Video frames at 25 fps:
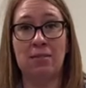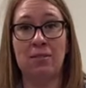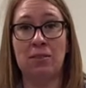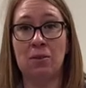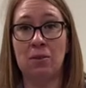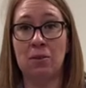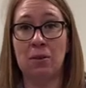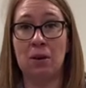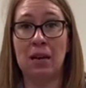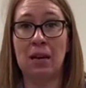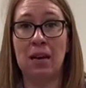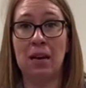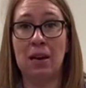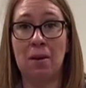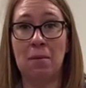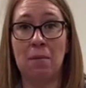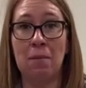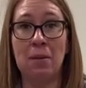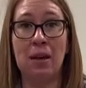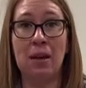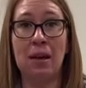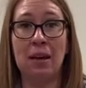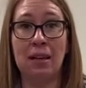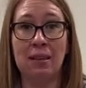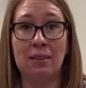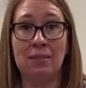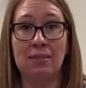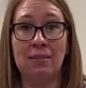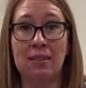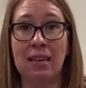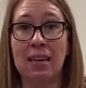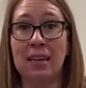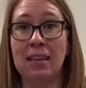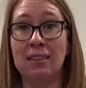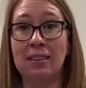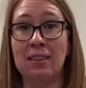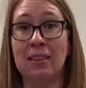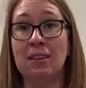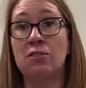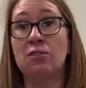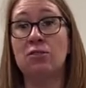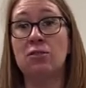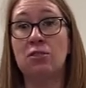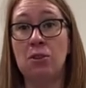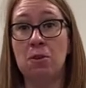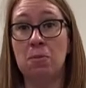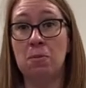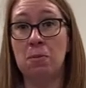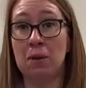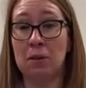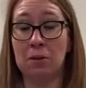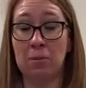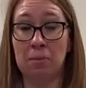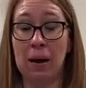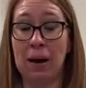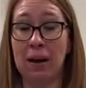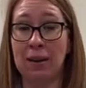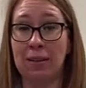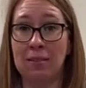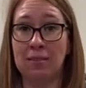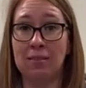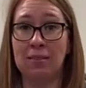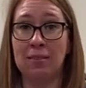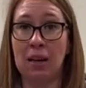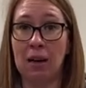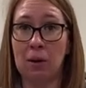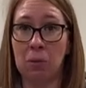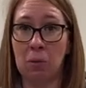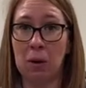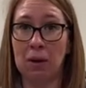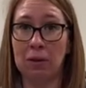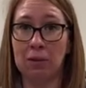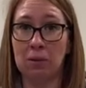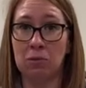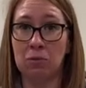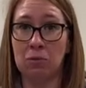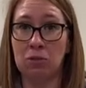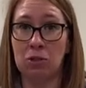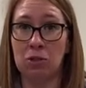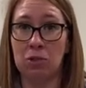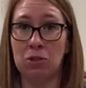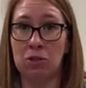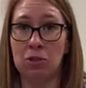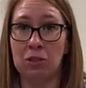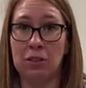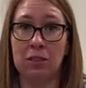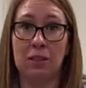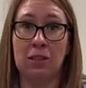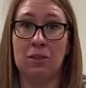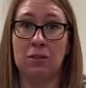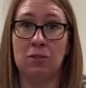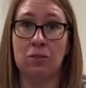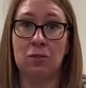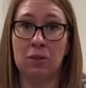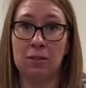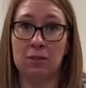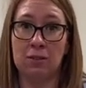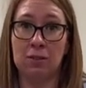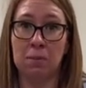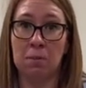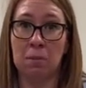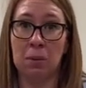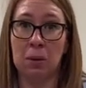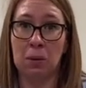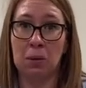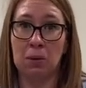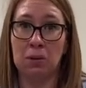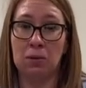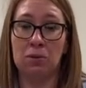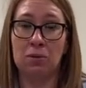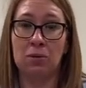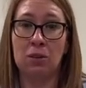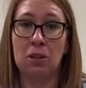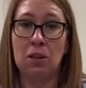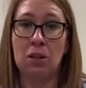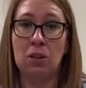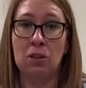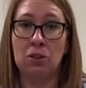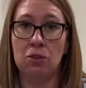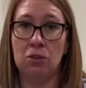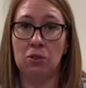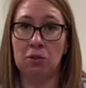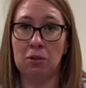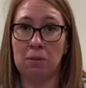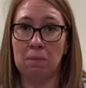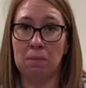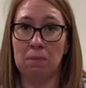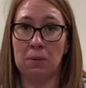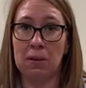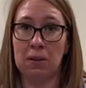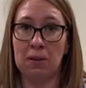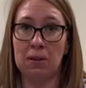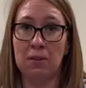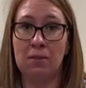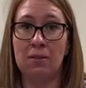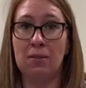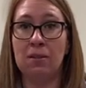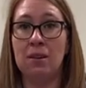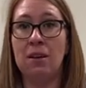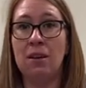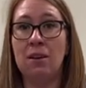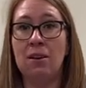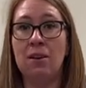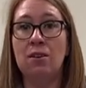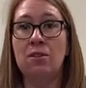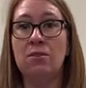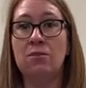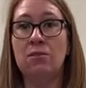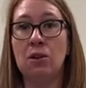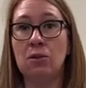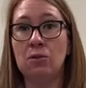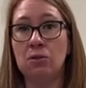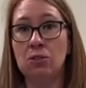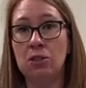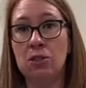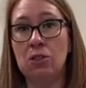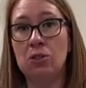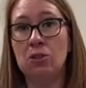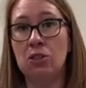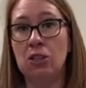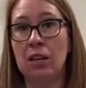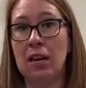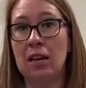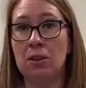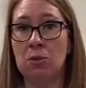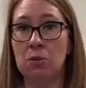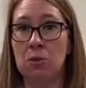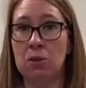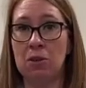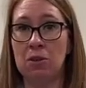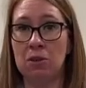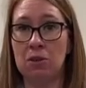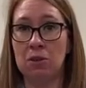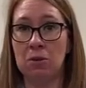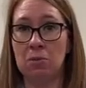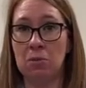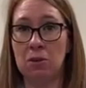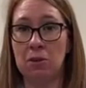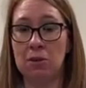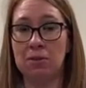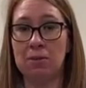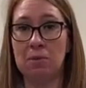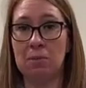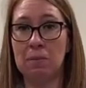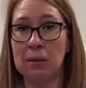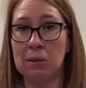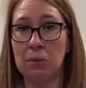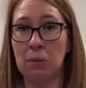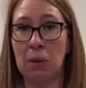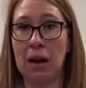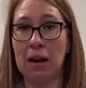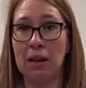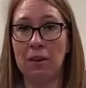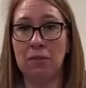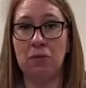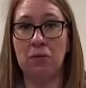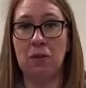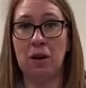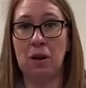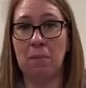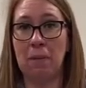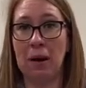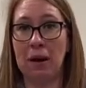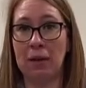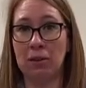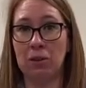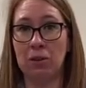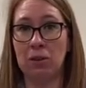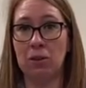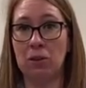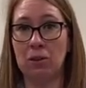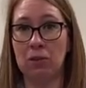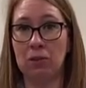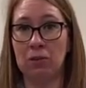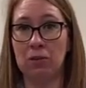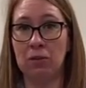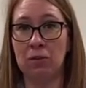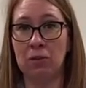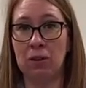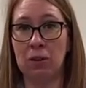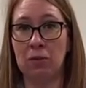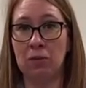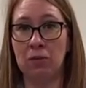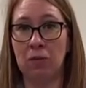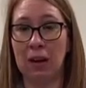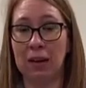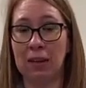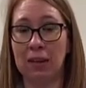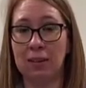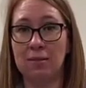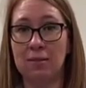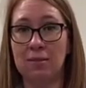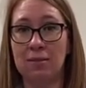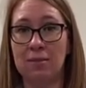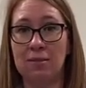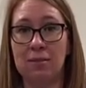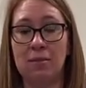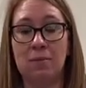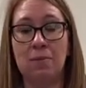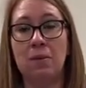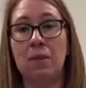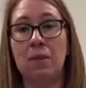to saying that 2 birth partners are welcome to join you for support during birth. So do check with your community midwife about the current advice.